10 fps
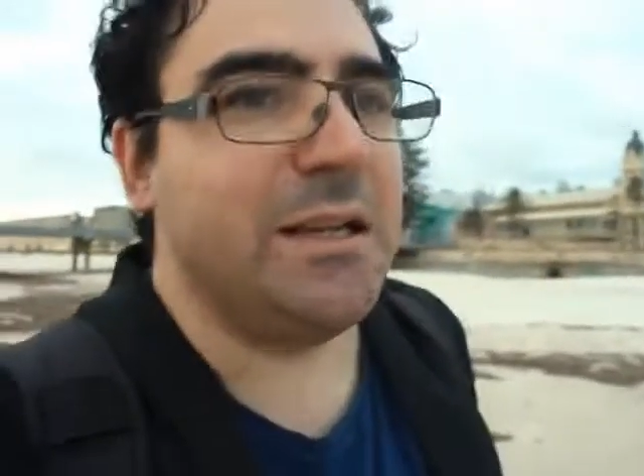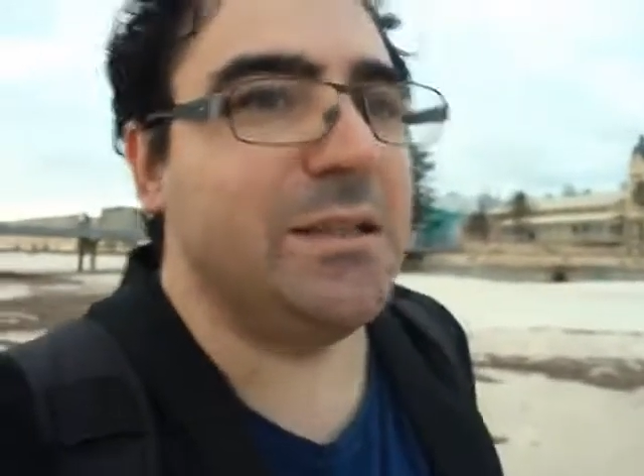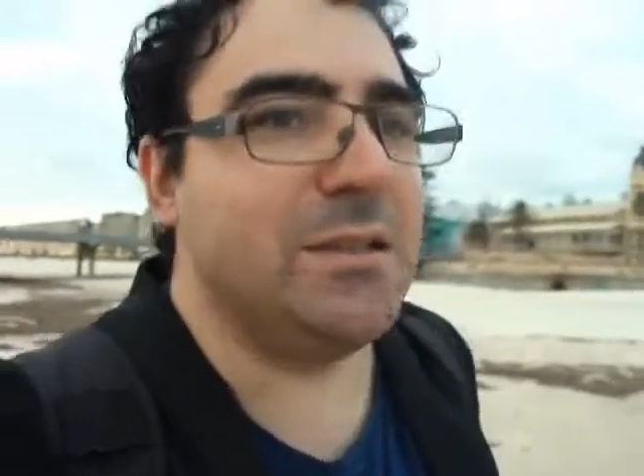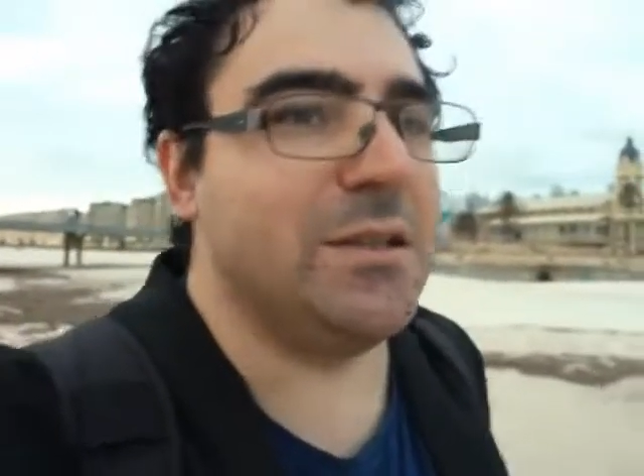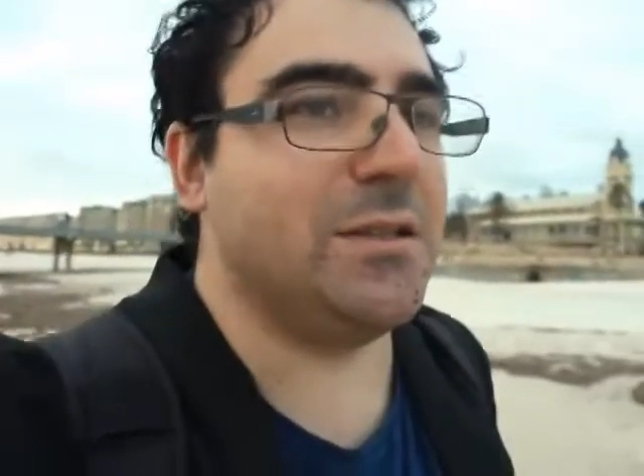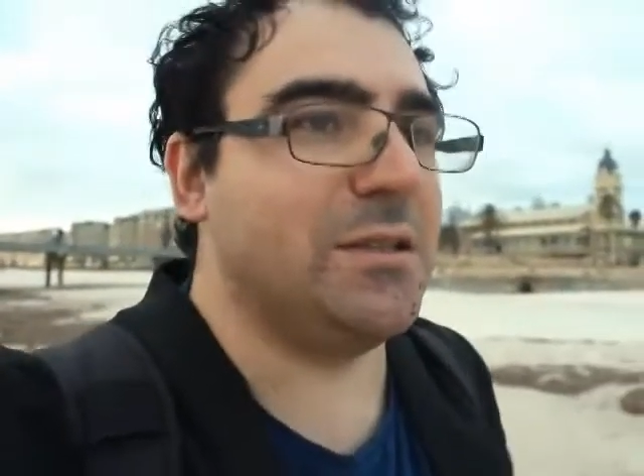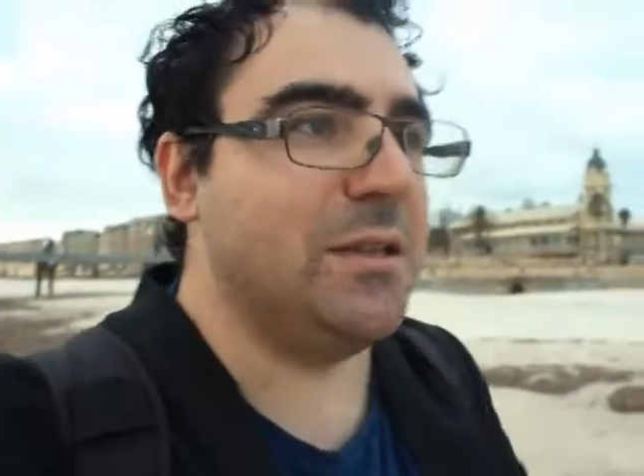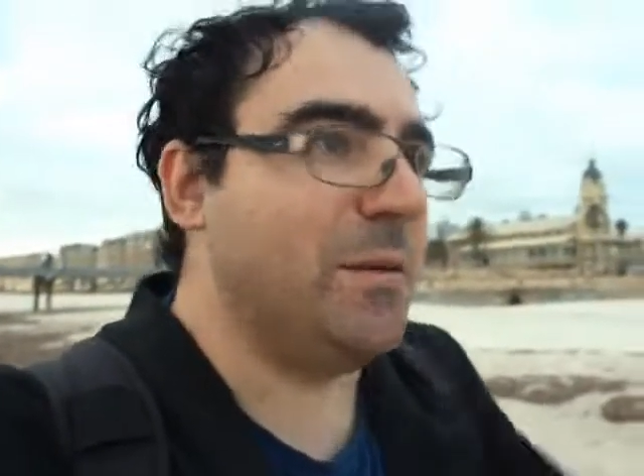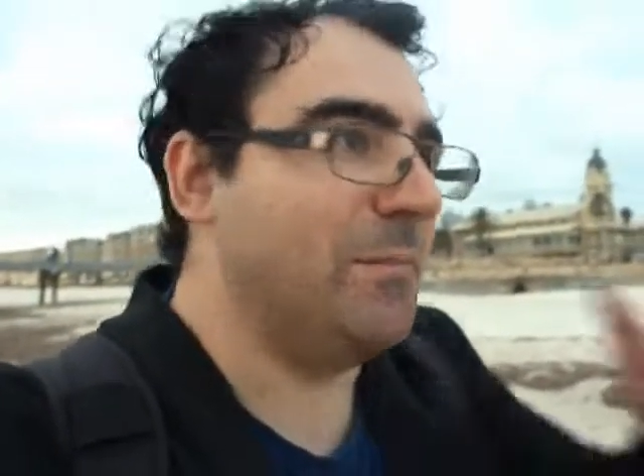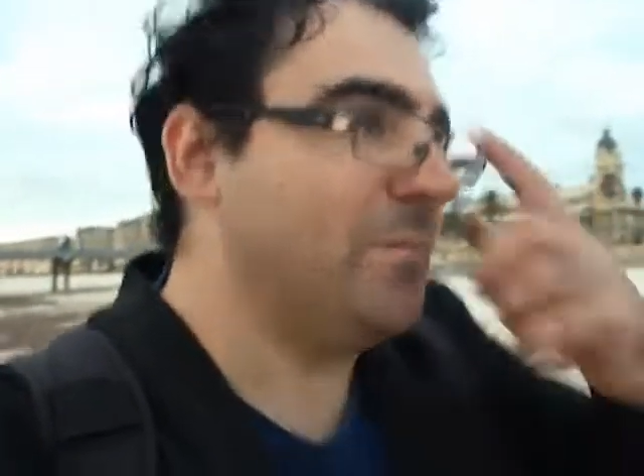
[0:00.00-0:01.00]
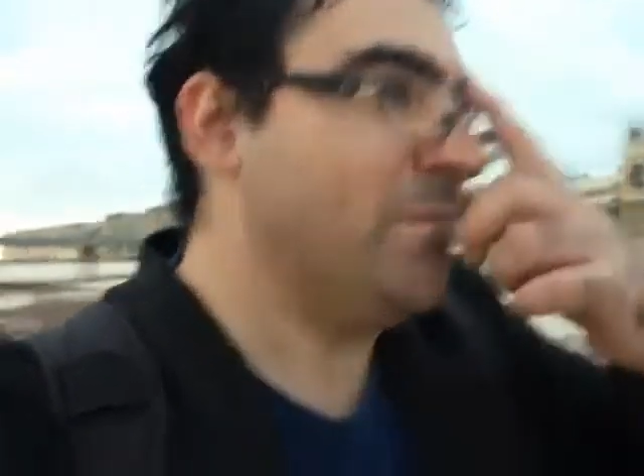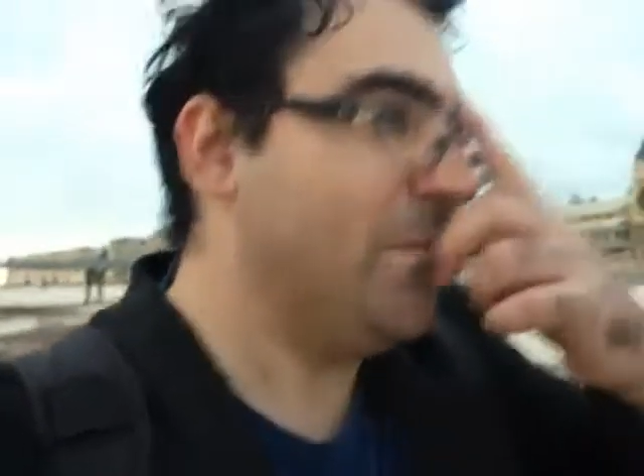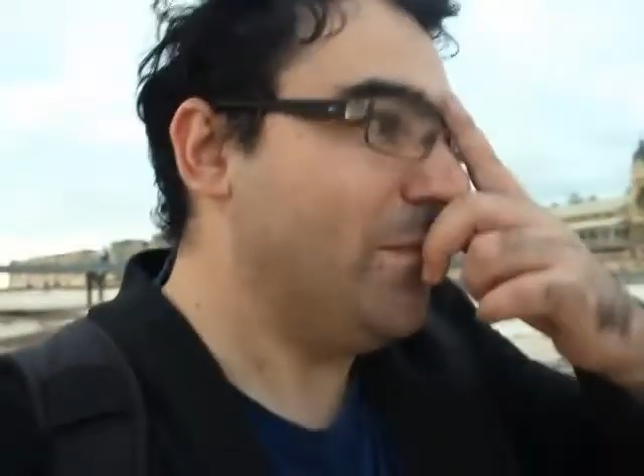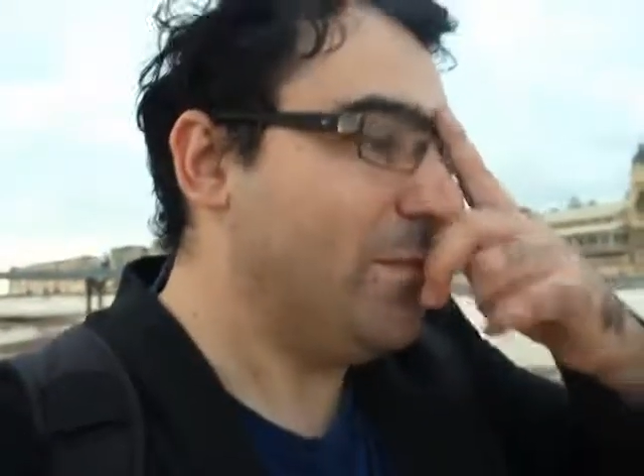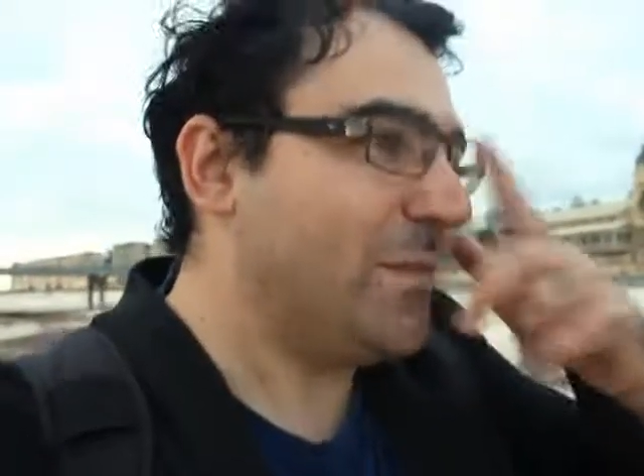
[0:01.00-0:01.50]
It's just, um,
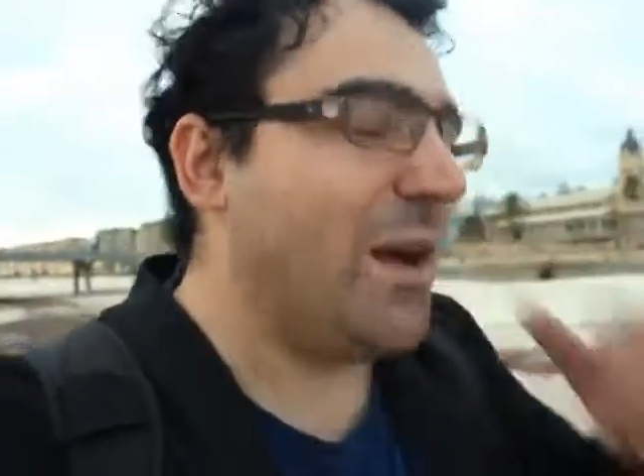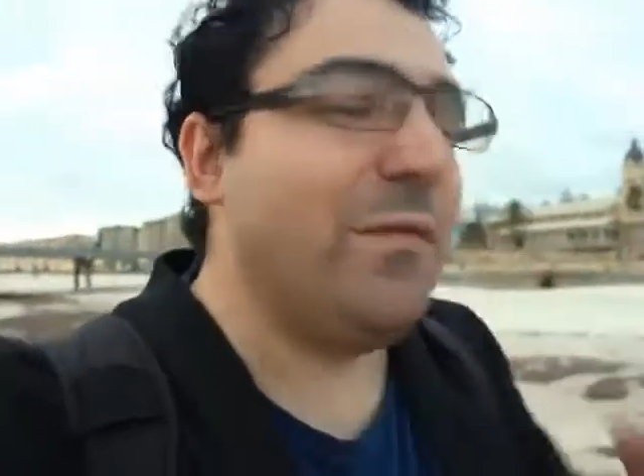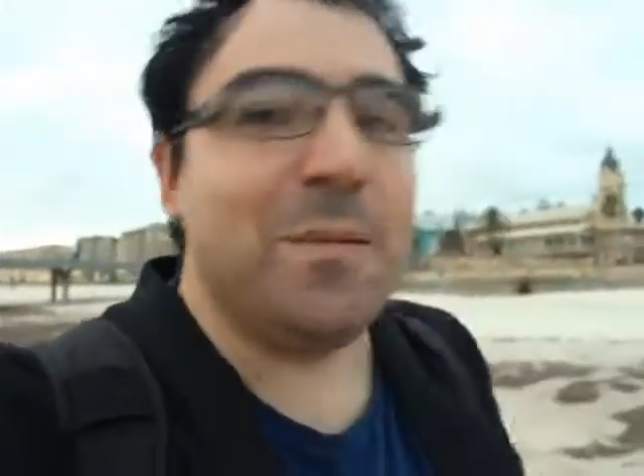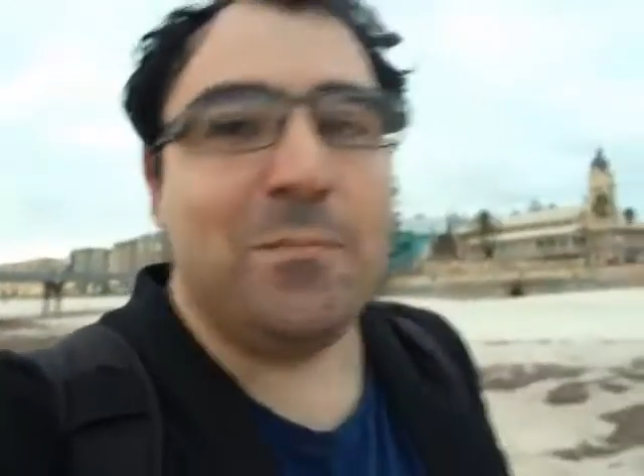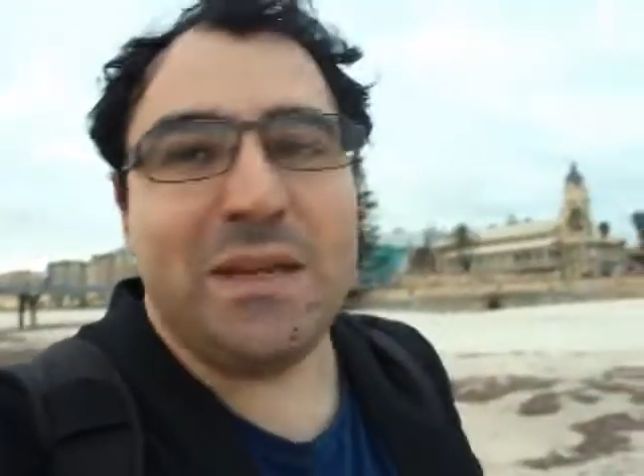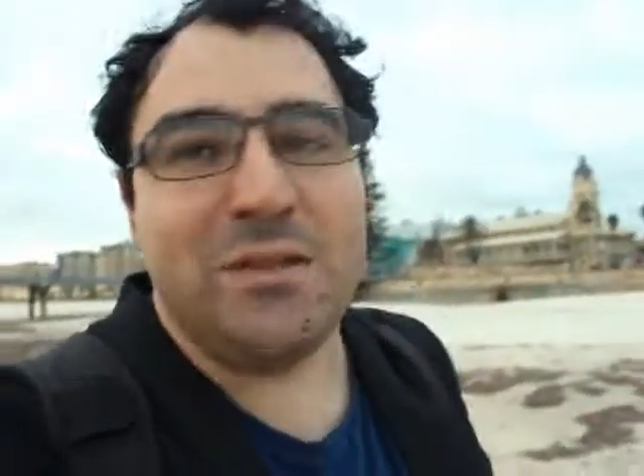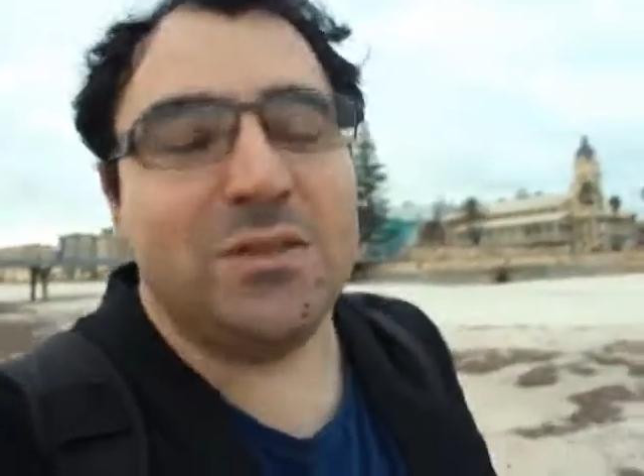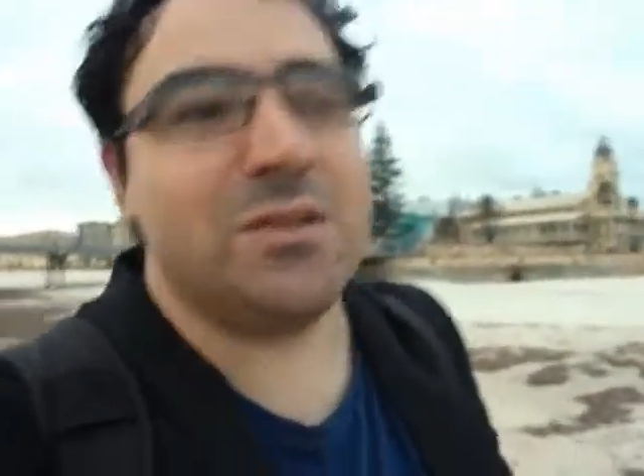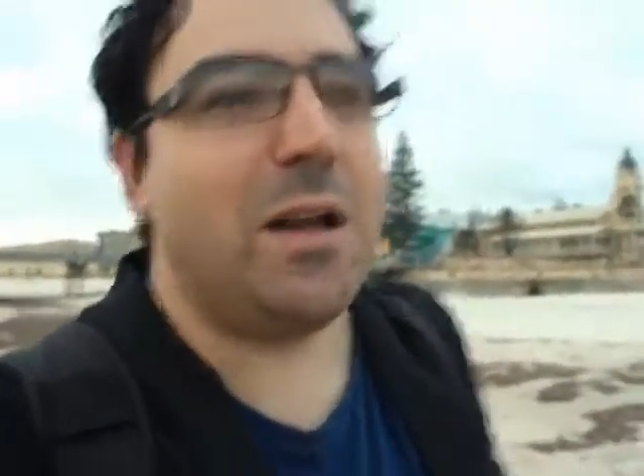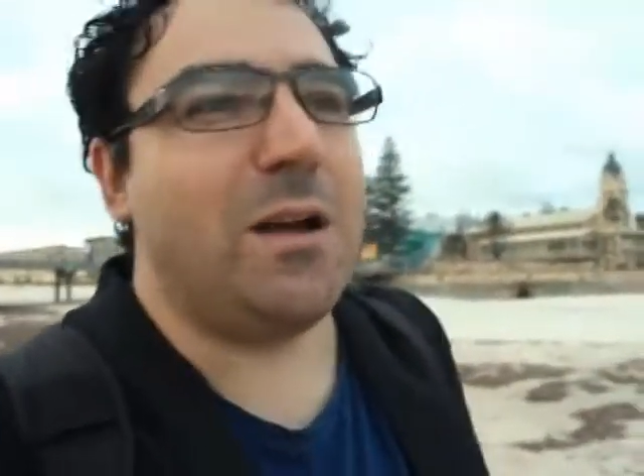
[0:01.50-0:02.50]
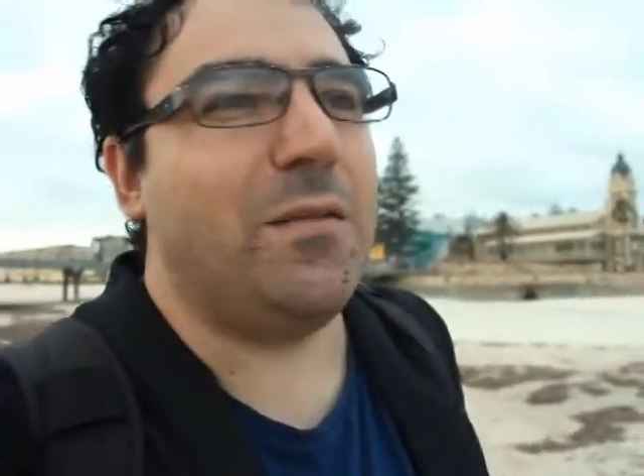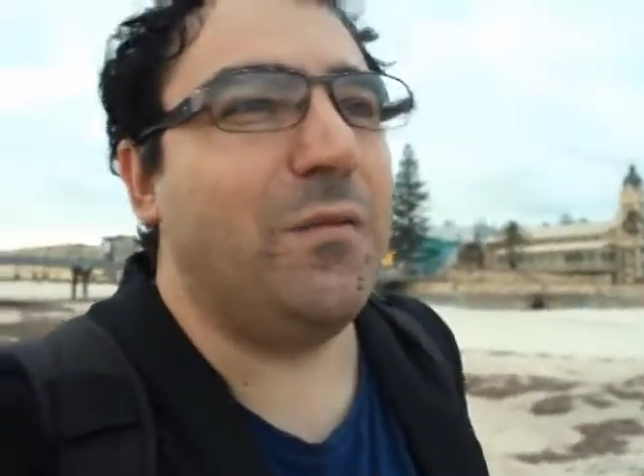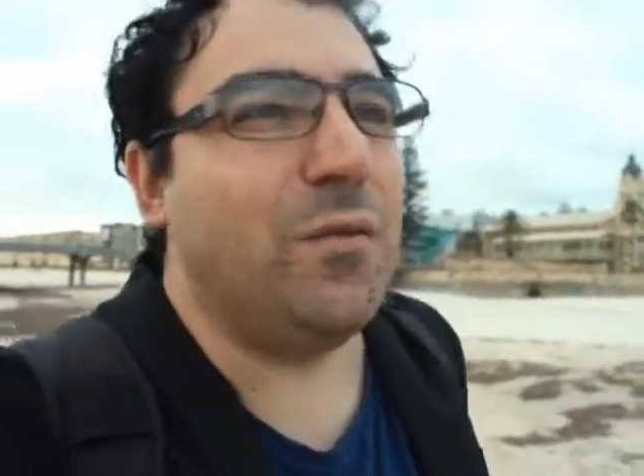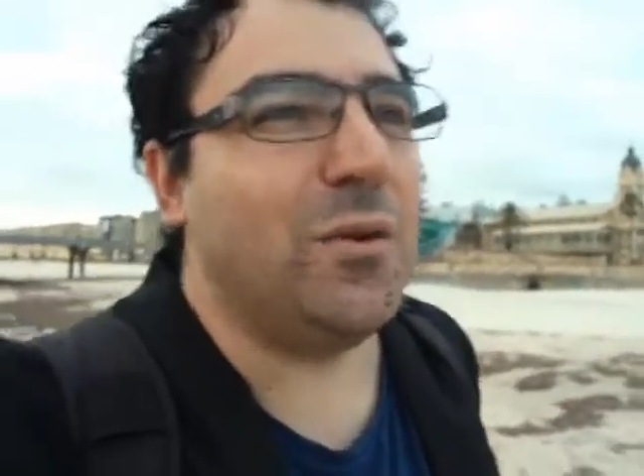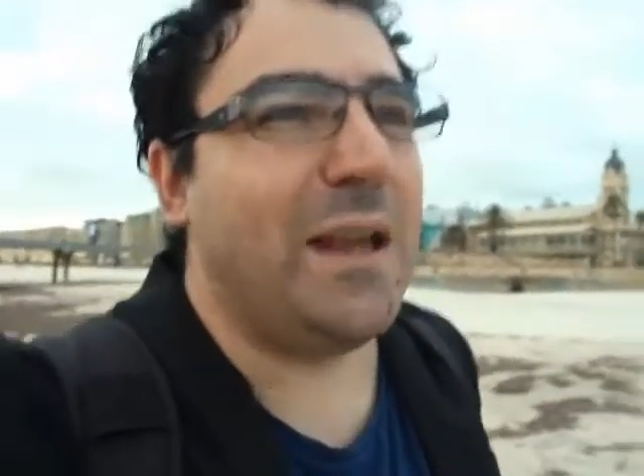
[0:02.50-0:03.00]
I think beaches are
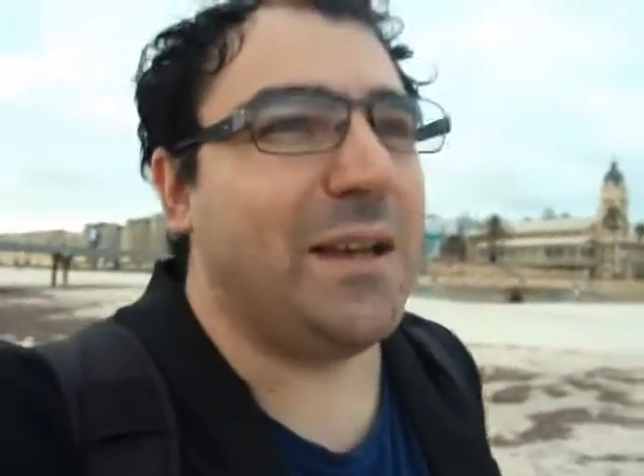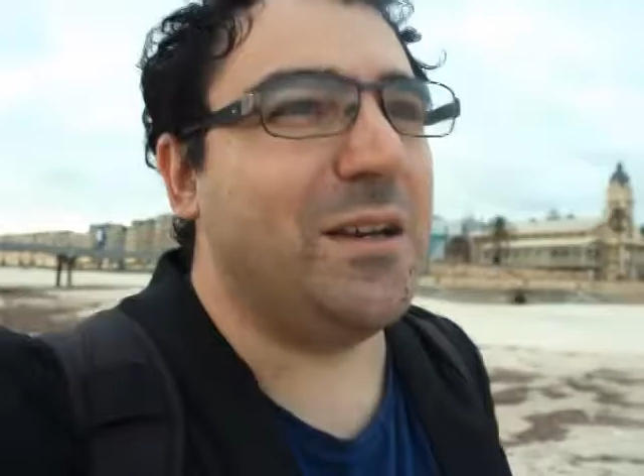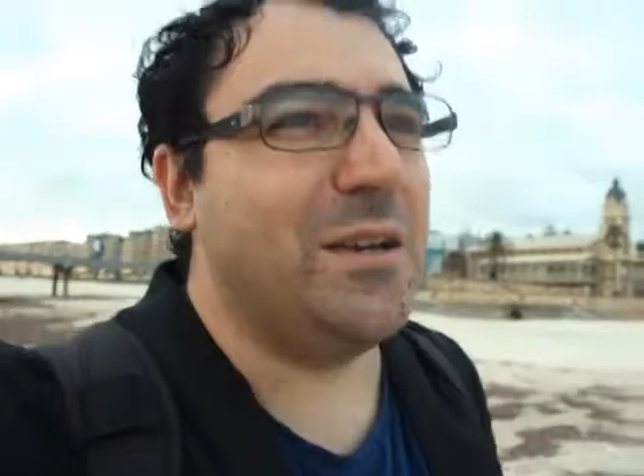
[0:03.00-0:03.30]
for like